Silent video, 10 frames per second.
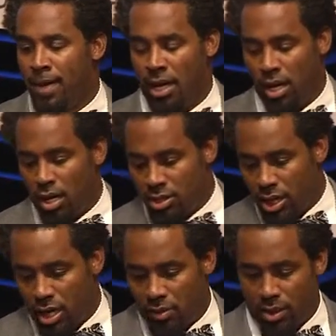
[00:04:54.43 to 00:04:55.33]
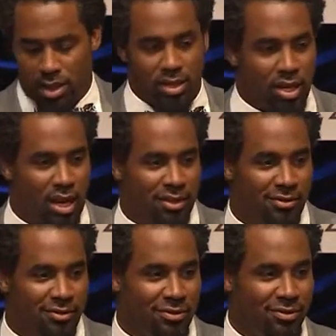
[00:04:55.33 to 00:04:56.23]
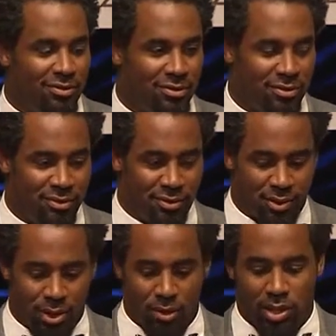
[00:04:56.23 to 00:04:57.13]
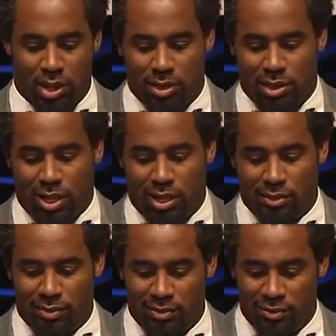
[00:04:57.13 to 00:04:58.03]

And it all started with this guy, Kunta Littlejohn.